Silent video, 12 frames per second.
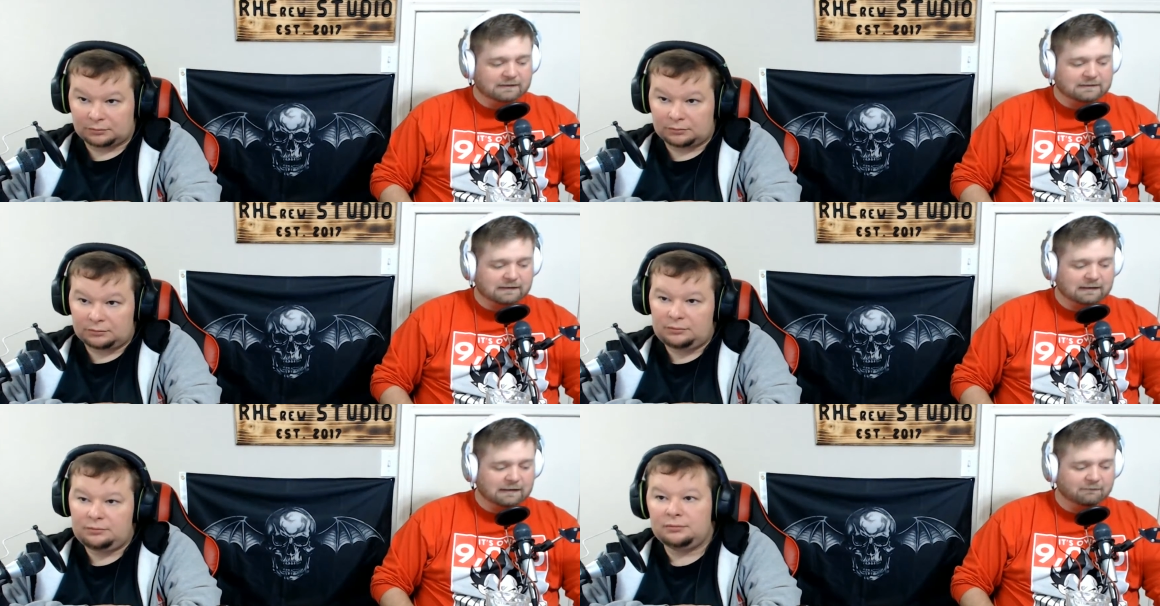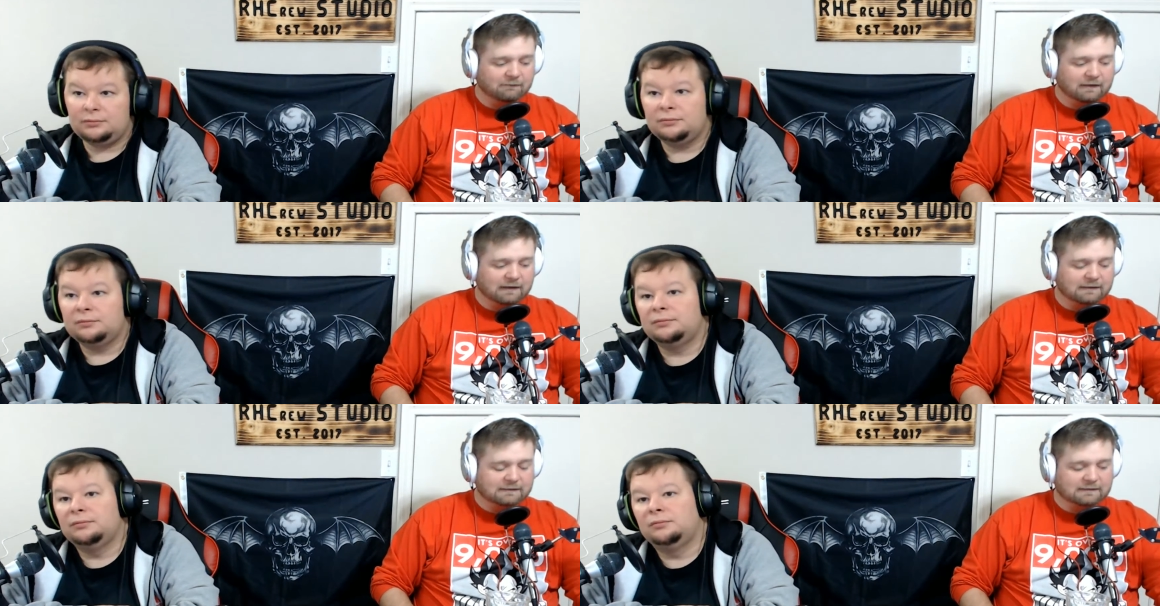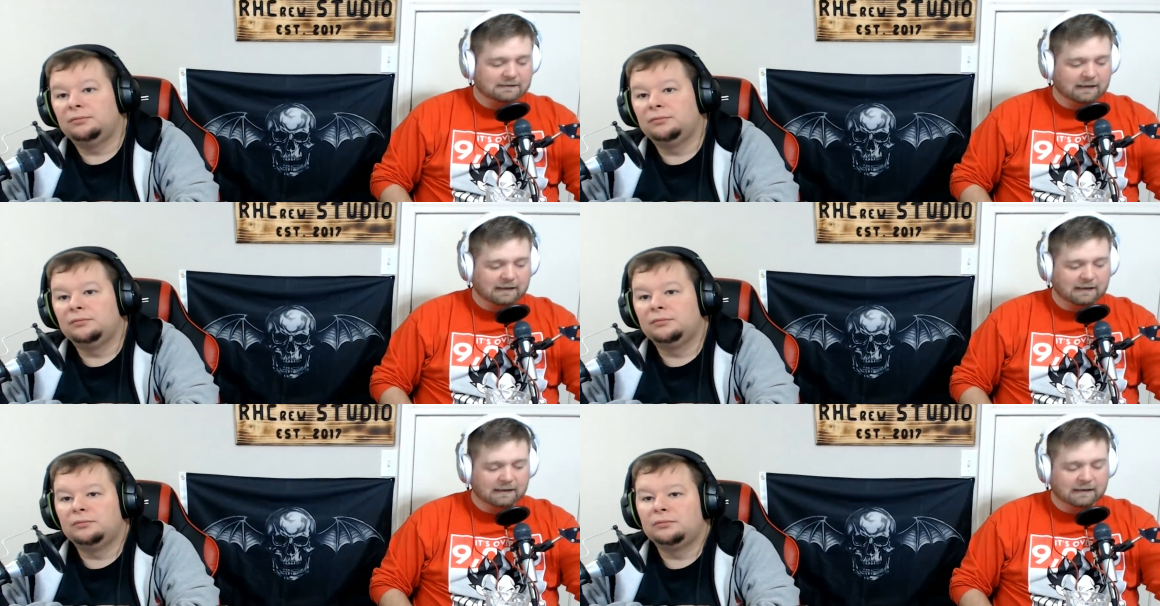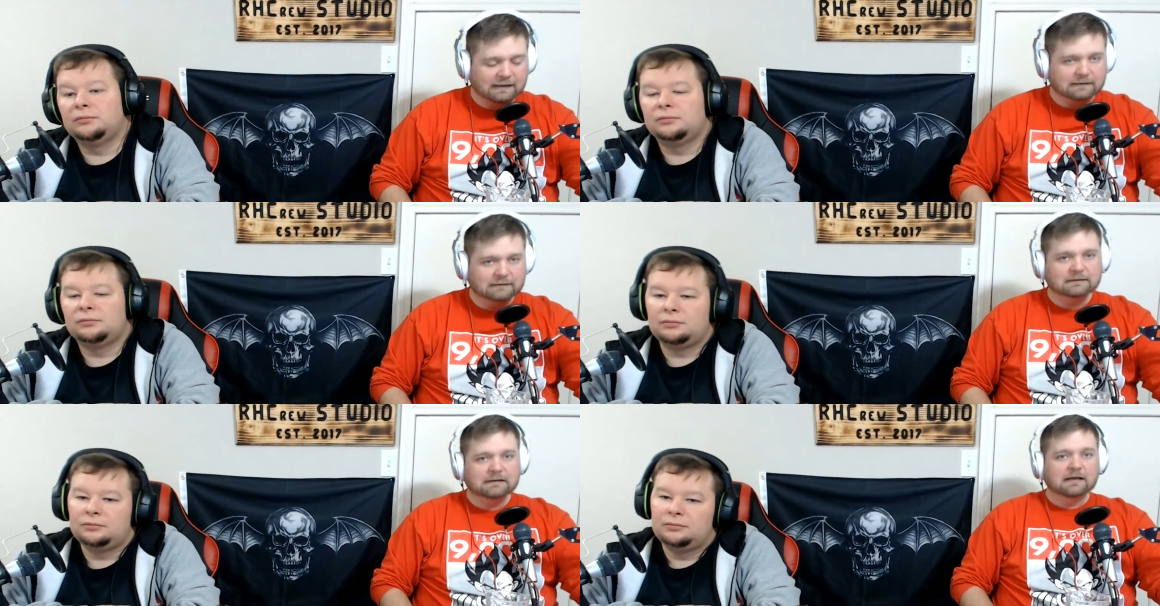Speaker 1: to give this uh,
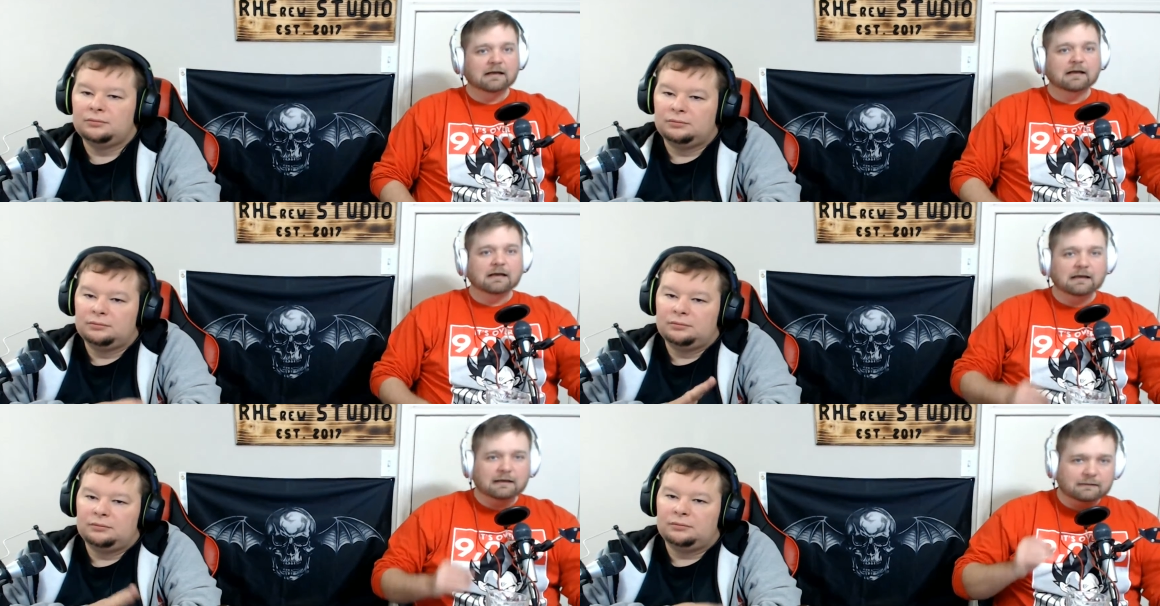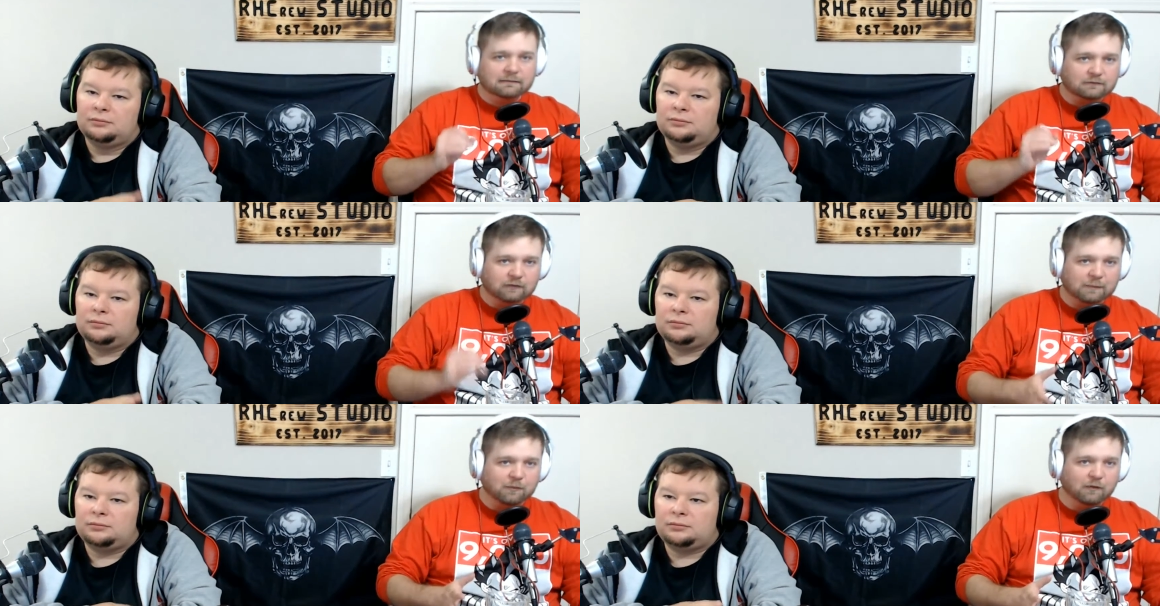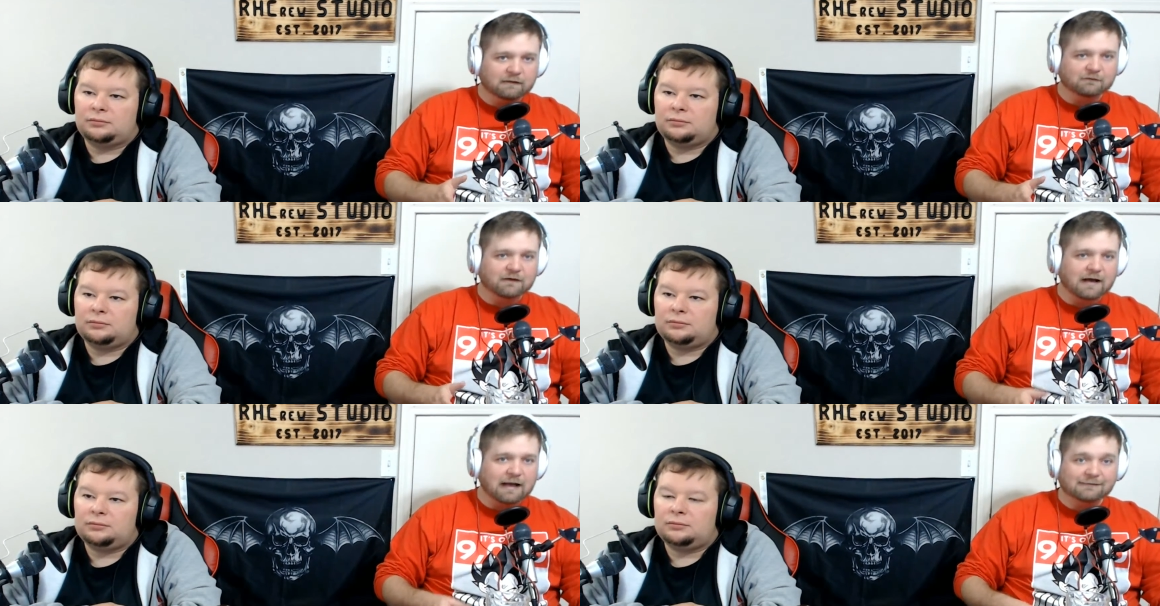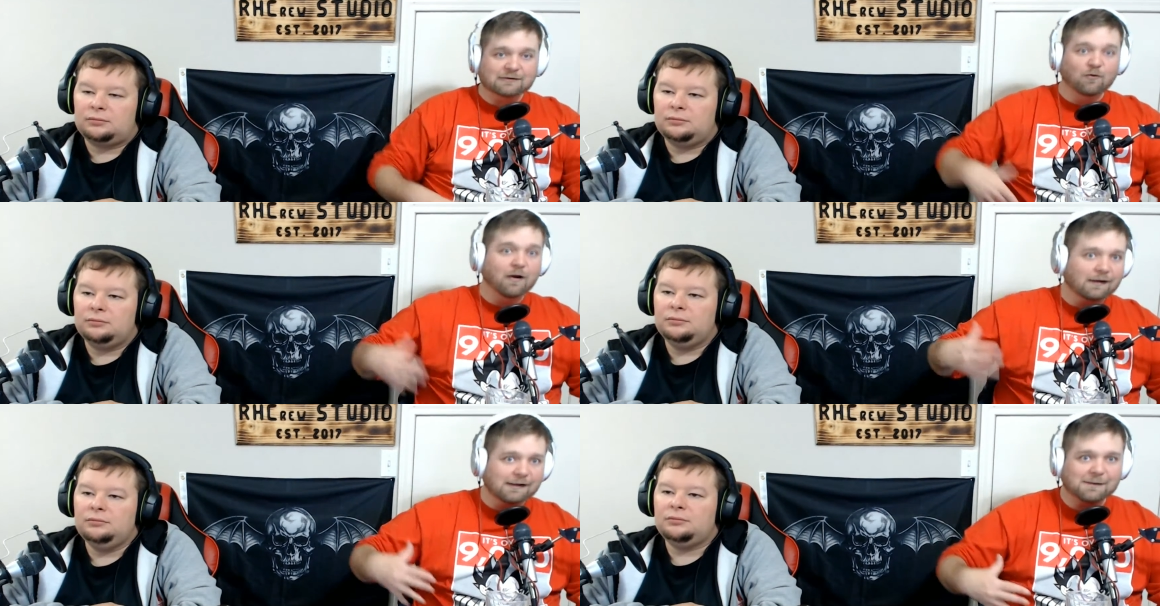3.5.
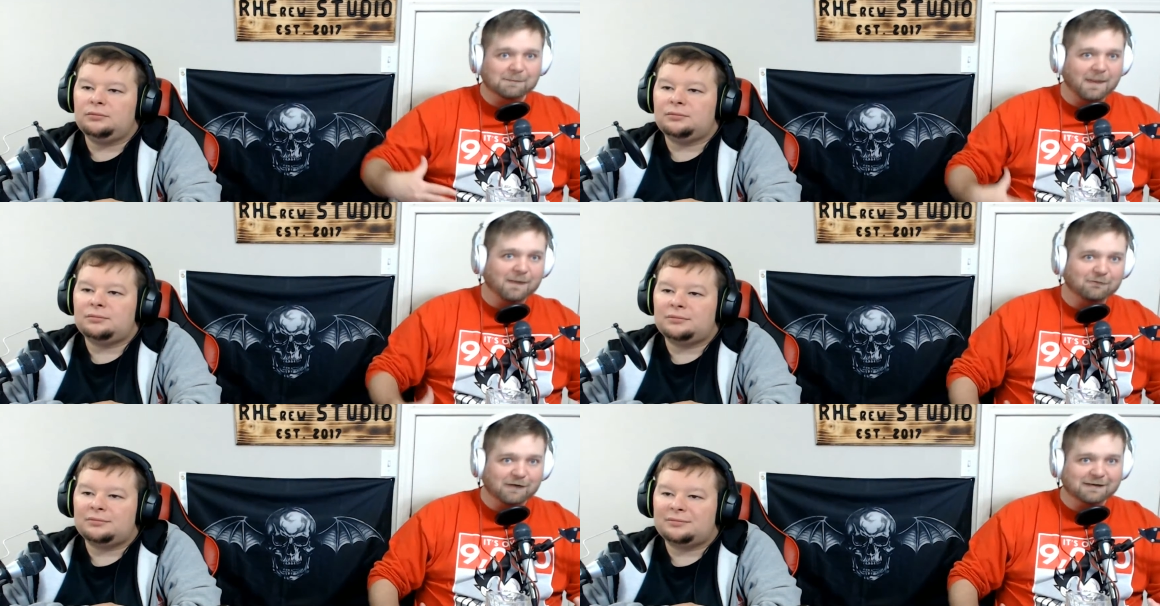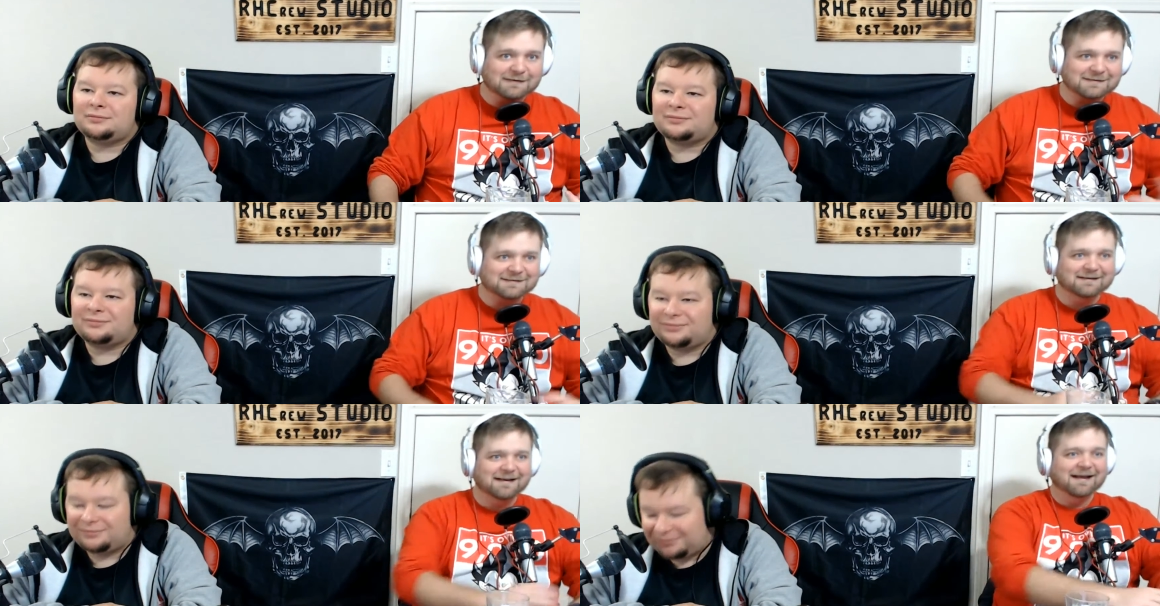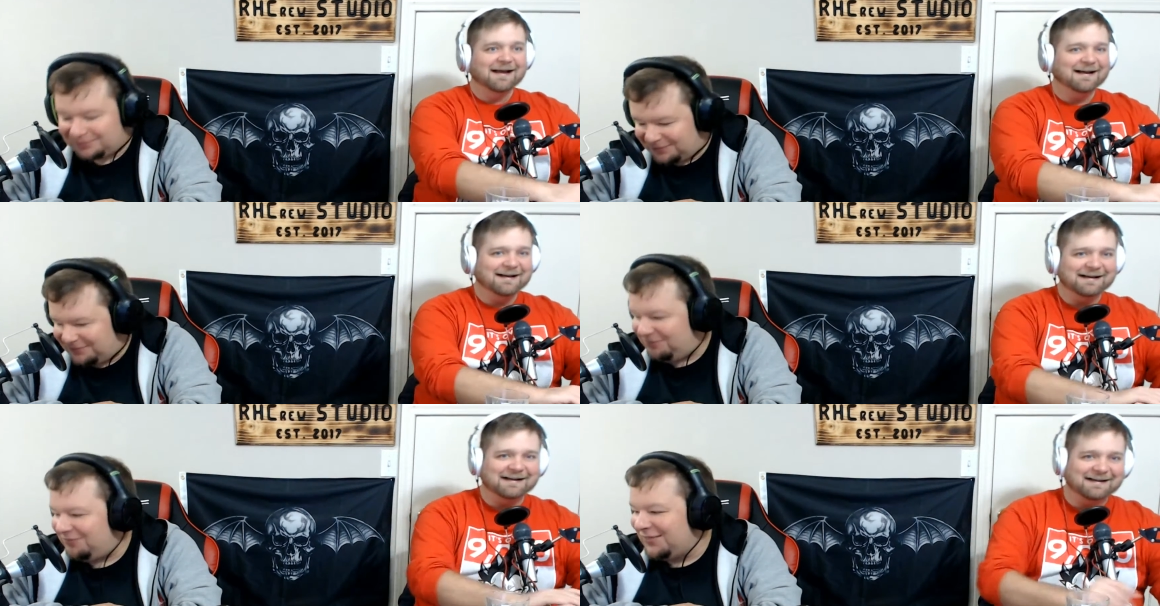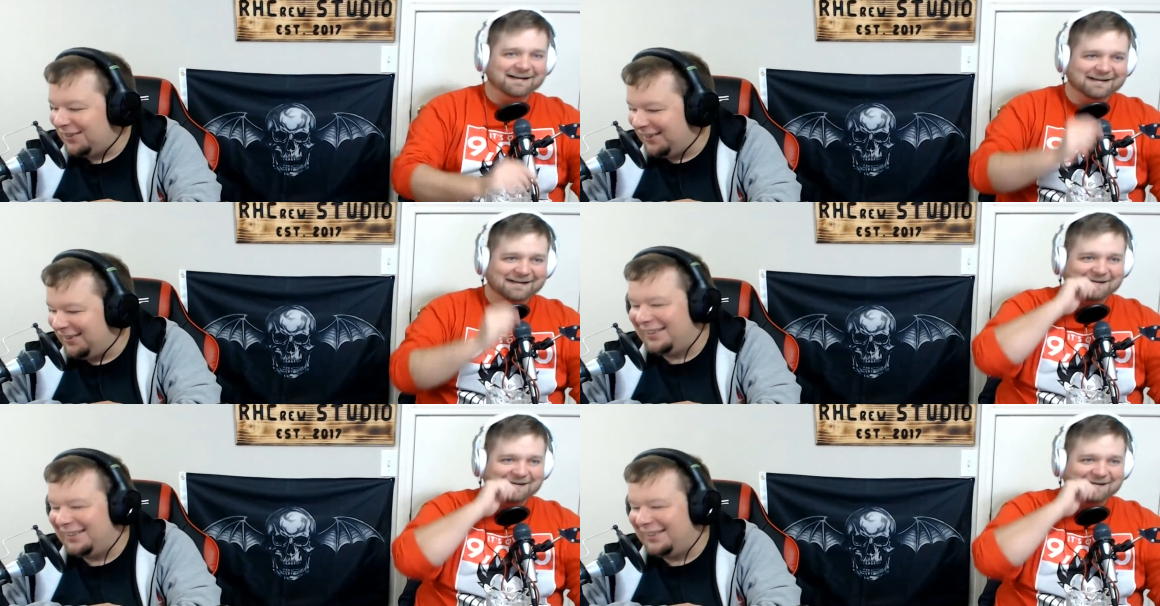Square up, motherfuckers. Uh,